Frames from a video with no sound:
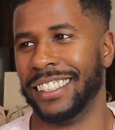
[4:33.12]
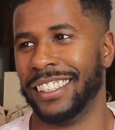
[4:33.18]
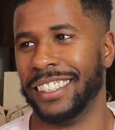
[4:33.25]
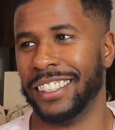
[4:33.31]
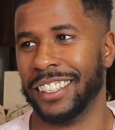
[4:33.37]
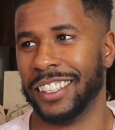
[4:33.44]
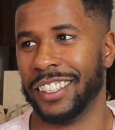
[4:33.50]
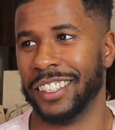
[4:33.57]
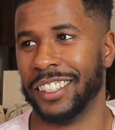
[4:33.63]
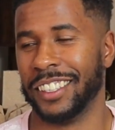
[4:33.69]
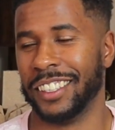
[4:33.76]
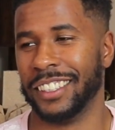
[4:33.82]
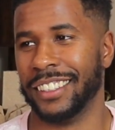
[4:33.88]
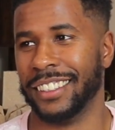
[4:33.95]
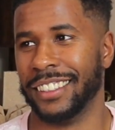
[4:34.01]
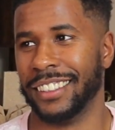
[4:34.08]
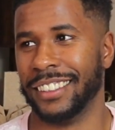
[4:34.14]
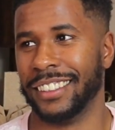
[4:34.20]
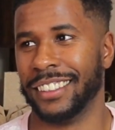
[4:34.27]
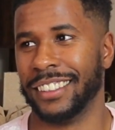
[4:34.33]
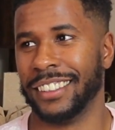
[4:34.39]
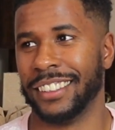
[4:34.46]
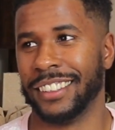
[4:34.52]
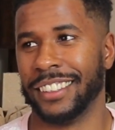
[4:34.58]

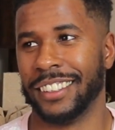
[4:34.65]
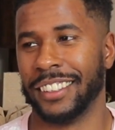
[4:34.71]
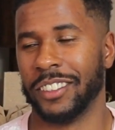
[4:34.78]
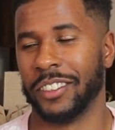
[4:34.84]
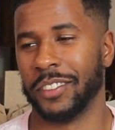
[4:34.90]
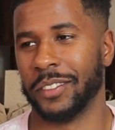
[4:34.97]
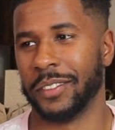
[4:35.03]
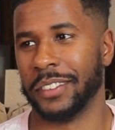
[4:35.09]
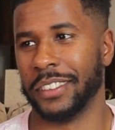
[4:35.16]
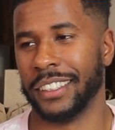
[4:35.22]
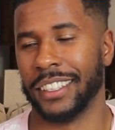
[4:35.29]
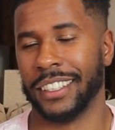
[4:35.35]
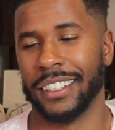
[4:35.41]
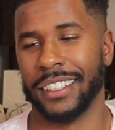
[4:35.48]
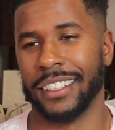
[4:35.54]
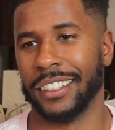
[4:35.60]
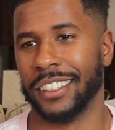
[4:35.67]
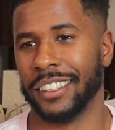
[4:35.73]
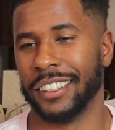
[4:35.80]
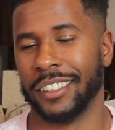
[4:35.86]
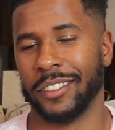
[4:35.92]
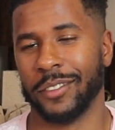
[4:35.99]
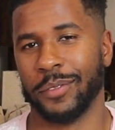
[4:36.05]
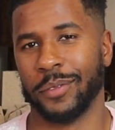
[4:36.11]

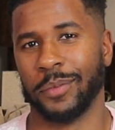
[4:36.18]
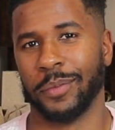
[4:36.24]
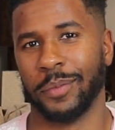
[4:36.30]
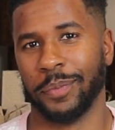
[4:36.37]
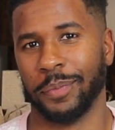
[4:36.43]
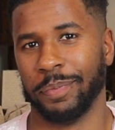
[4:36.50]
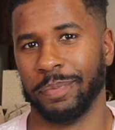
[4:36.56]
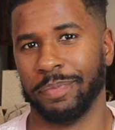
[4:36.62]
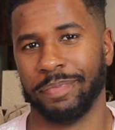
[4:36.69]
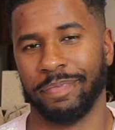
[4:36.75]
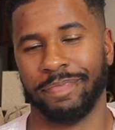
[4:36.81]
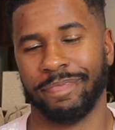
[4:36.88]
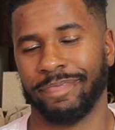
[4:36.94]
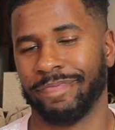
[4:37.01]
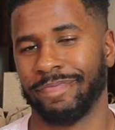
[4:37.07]
The person shown says nothing.